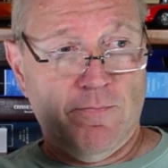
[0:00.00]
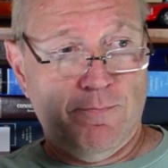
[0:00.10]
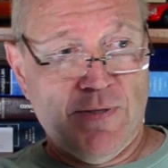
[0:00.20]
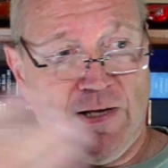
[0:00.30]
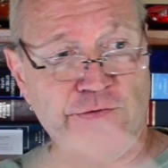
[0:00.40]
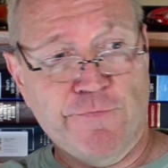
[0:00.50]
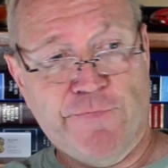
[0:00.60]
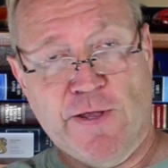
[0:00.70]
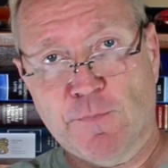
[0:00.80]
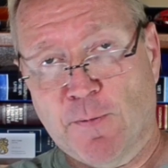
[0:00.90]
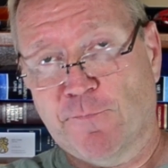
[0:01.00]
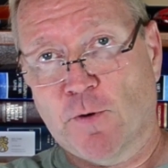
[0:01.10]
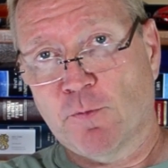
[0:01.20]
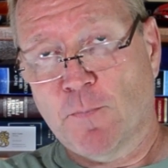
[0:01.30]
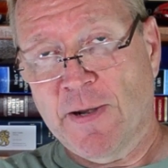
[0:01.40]
because you failed to
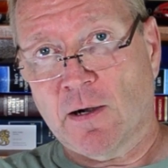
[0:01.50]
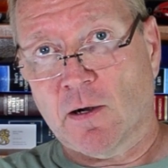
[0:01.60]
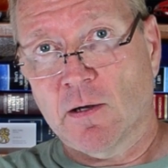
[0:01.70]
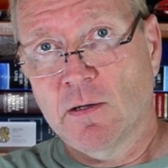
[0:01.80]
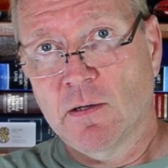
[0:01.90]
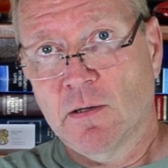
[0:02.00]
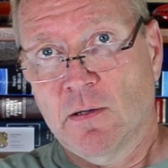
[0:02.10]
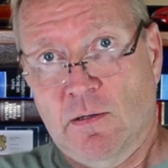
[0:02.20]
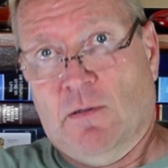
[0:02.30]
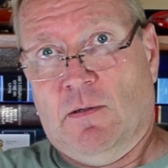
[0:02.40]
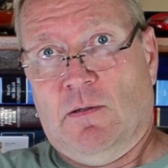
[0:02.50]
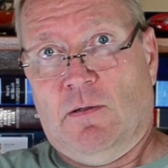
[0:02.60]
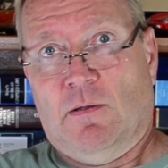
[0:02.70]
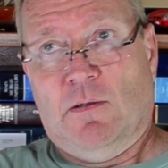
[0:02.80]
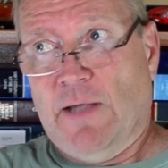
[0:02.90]
perform the repair.
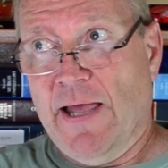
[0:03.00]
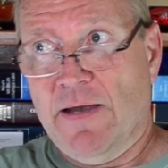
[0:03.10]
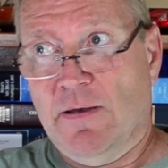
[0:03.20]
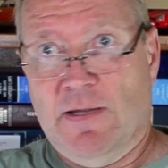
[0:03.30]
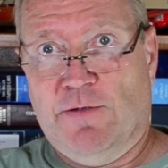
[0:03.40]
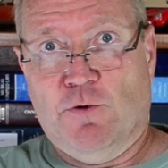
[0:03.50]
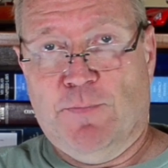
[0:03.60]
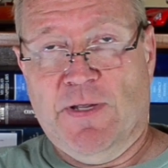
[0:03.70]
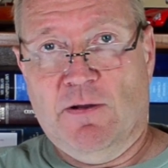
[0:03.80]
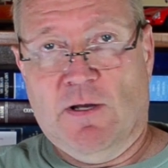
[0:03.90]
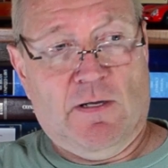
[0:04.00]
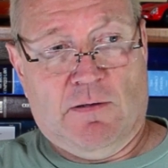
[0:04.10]
And it would be